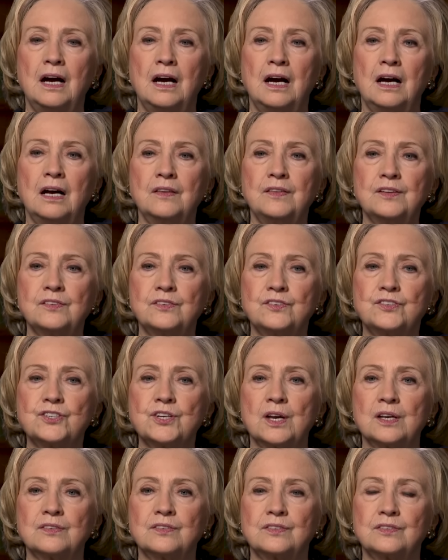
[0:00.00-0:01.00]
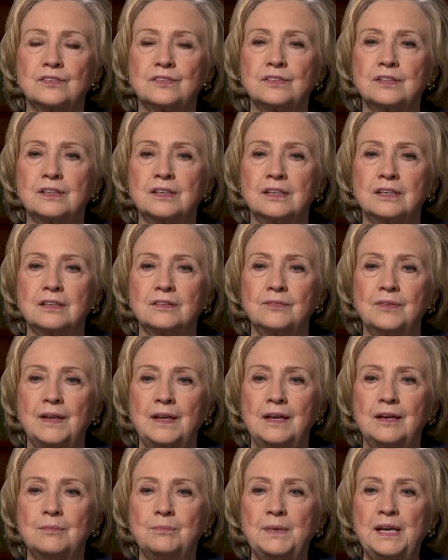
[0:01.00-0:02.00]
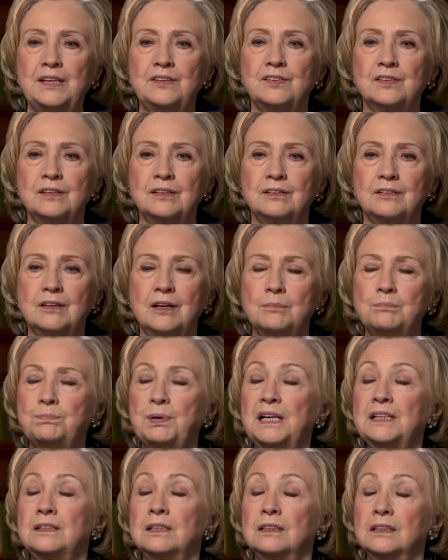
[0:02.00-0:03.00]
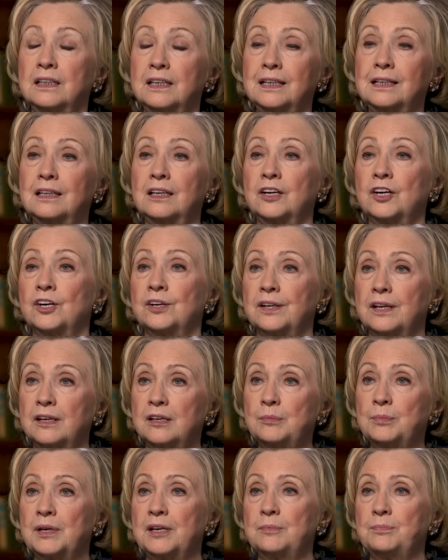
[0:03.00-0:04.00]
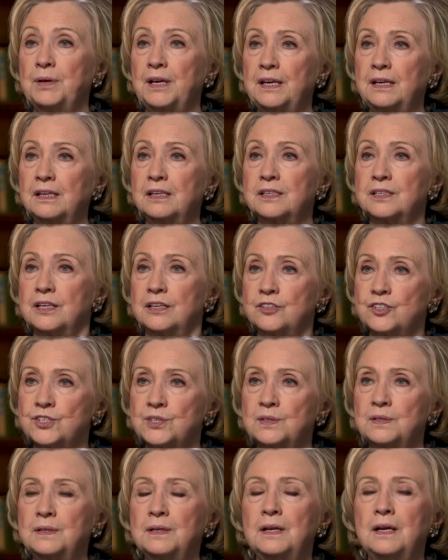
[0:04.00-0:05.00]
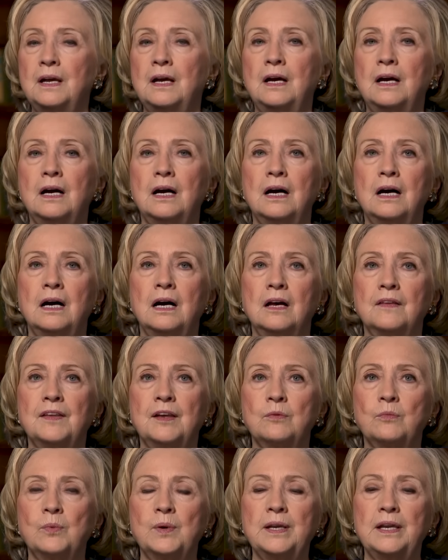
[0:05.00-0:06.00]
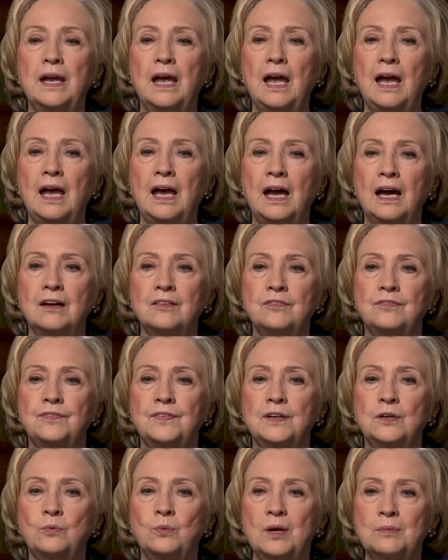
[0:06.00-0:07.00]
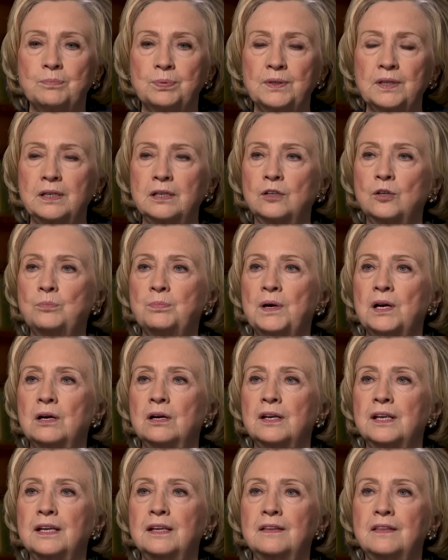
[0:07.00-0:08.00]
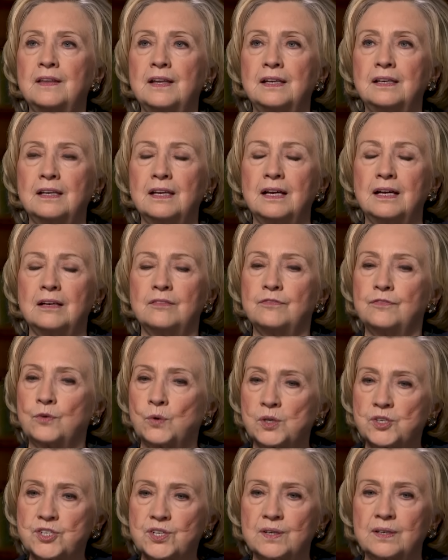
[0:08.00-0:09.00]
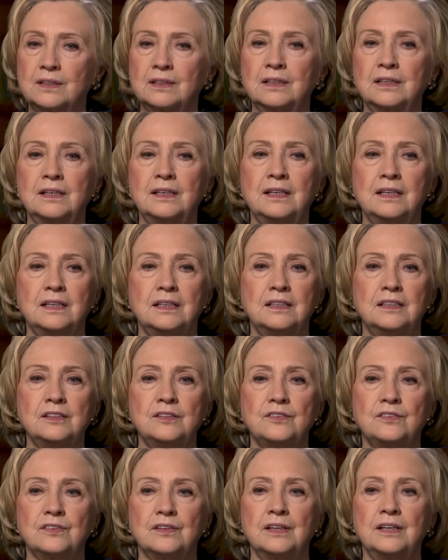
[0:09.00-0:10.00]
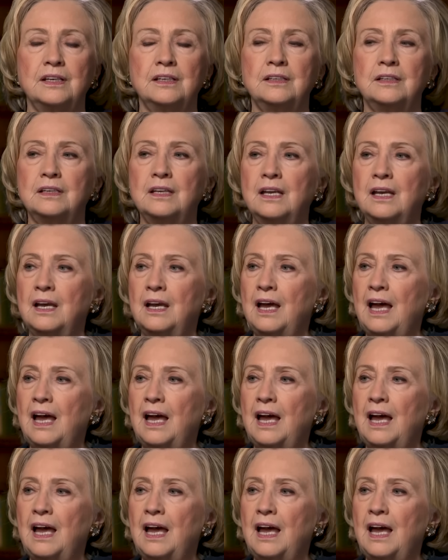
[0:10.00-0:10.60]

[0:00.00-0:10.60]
Uh, this just uh, makes it abundantly clear to anybody paying attention uh, that we have uh, one political party that unfortunately is in